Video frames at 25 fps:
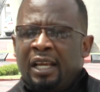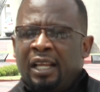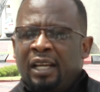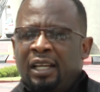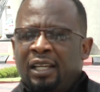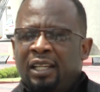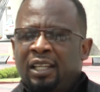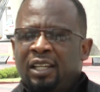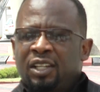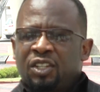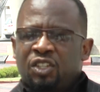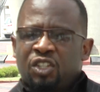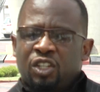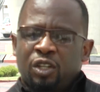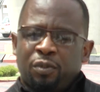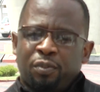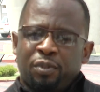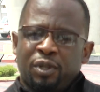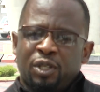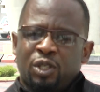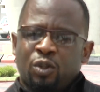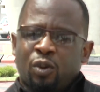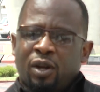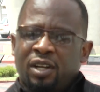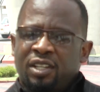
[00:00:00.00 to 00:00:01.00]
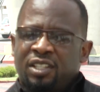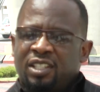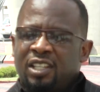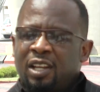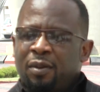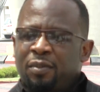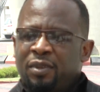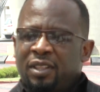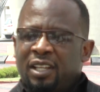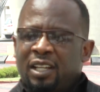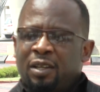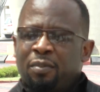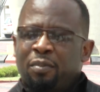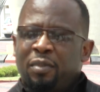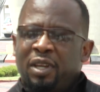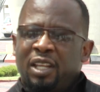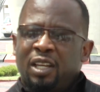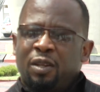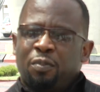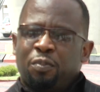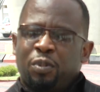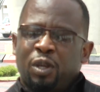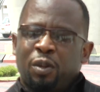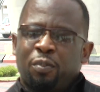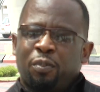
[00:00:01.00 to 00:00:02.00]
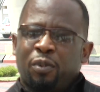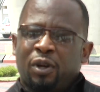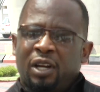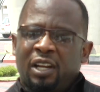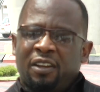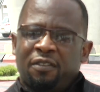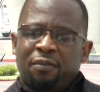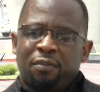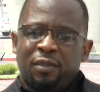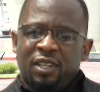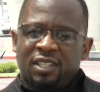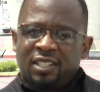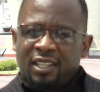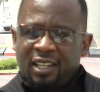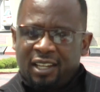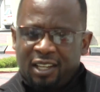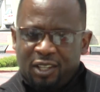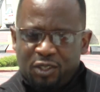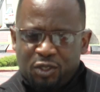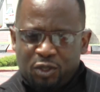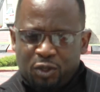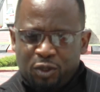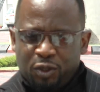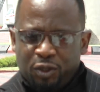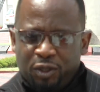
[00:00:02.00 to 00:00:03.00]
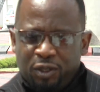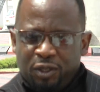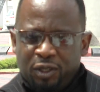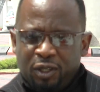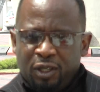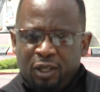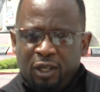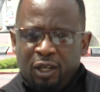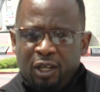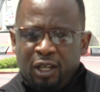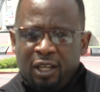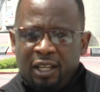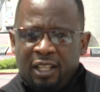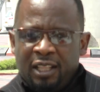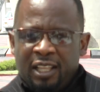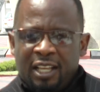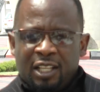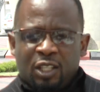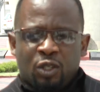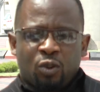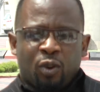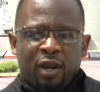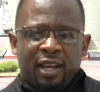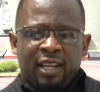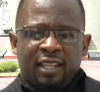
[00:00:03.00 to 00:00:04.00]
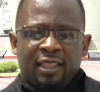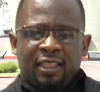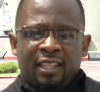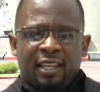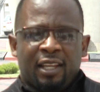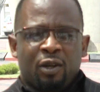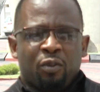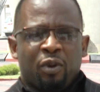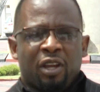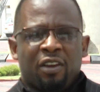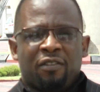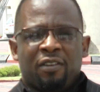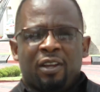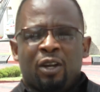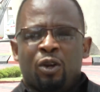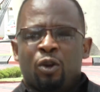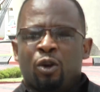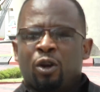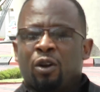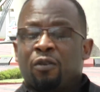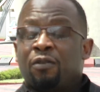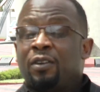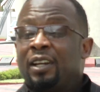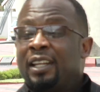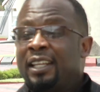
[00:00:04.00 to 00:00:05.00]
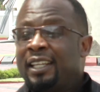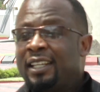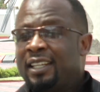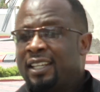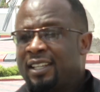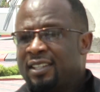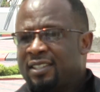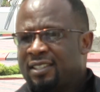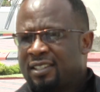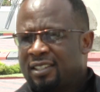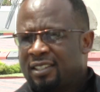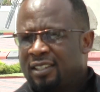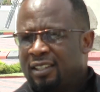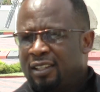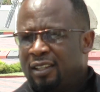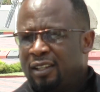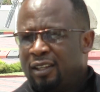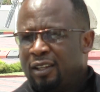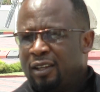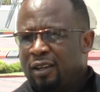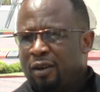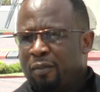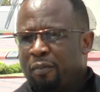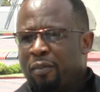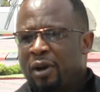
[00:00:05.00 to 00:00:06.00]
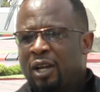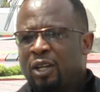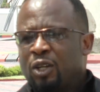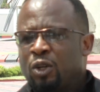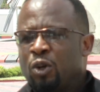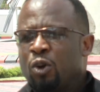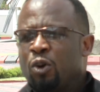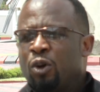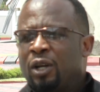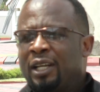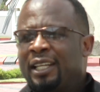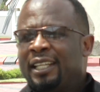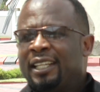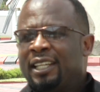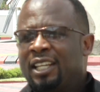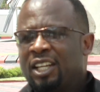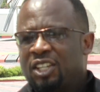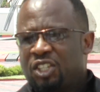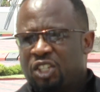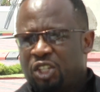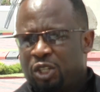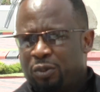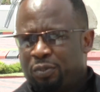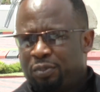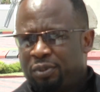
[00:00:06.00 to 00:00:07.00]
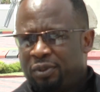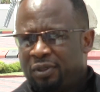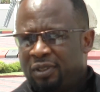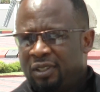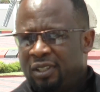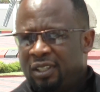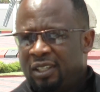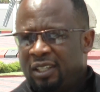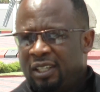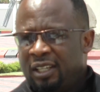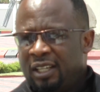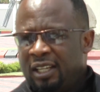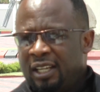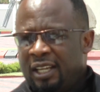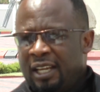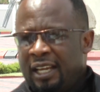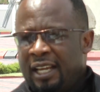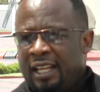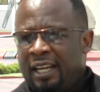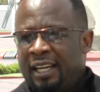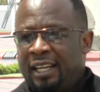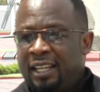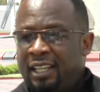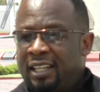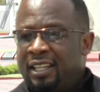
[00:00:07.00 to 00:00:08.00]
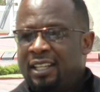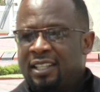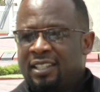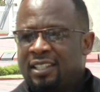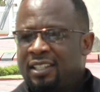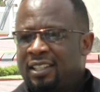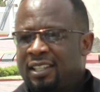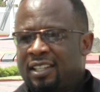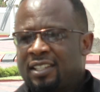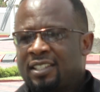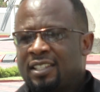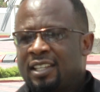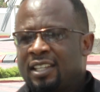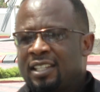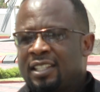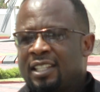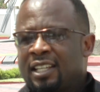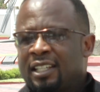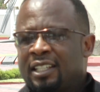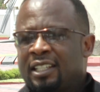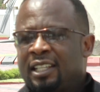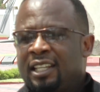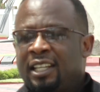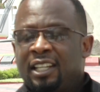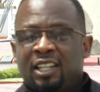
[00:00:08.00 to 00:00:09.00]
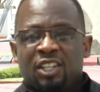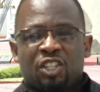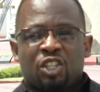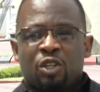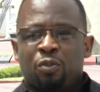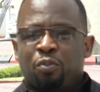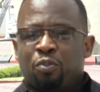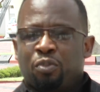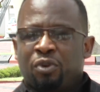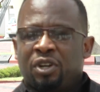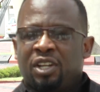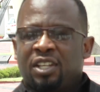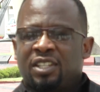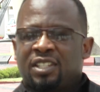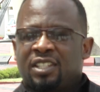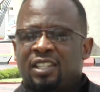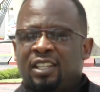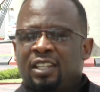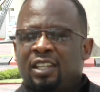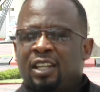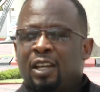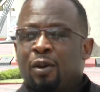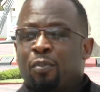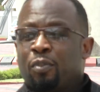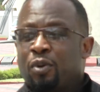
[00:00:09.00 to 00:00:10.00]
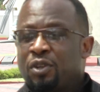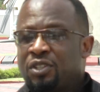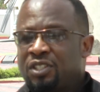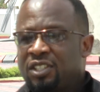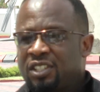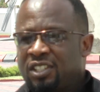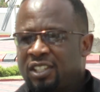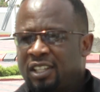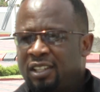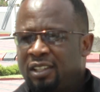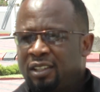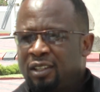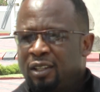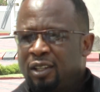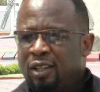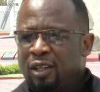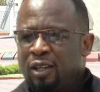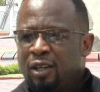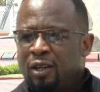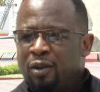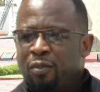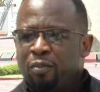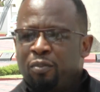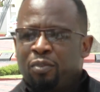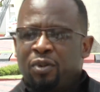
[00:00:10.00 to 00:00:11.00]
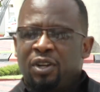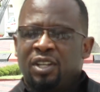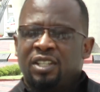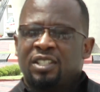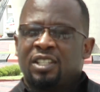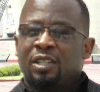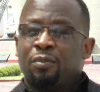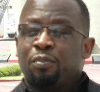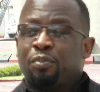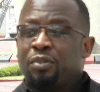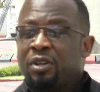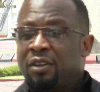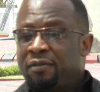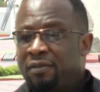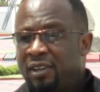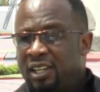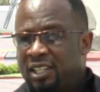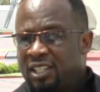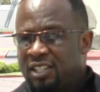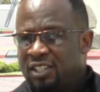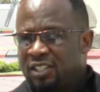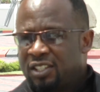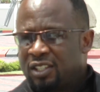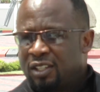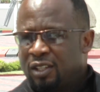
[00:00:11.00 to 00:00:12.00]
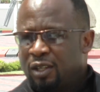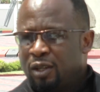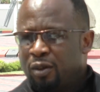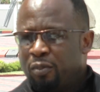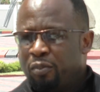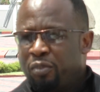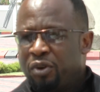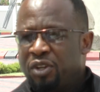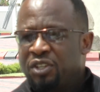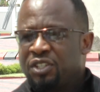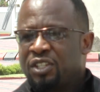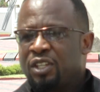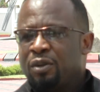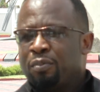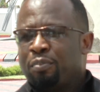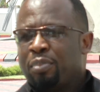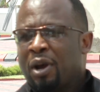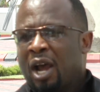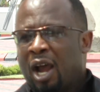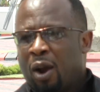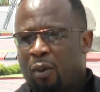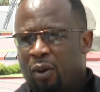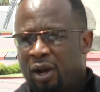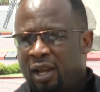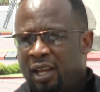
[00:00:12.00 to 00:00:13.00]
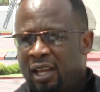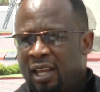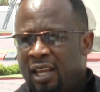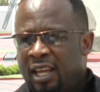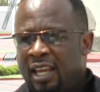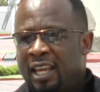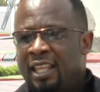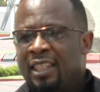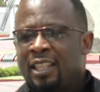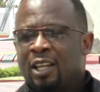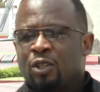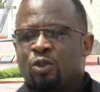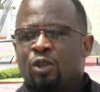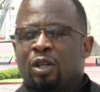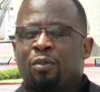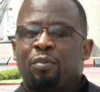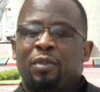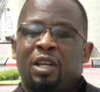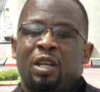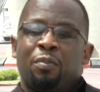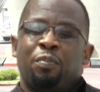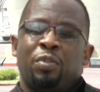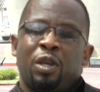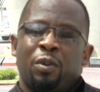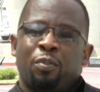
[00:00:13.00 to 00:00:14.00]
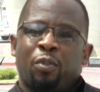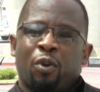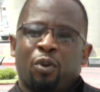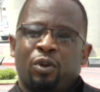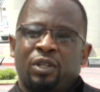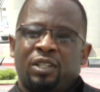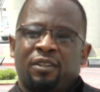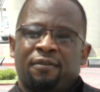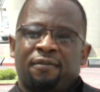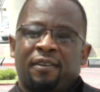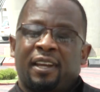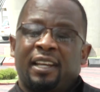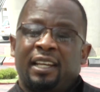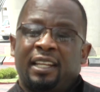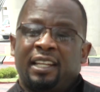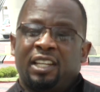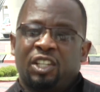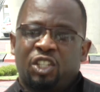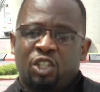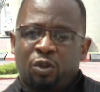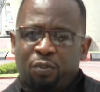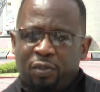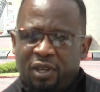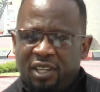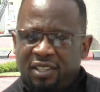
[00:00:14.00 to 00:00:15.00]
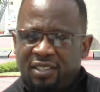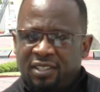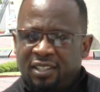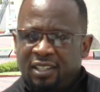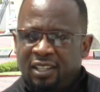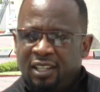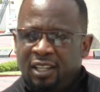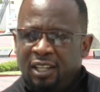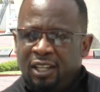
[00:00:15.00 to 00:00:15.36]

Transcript: Leadership is one subject that many people have misunderstood. That's why then we have a lot of leaders, but no leadership. Leaders in the sense that leadership brings in a position, brings in privileges, brings in power. And that's what many people define leadership as.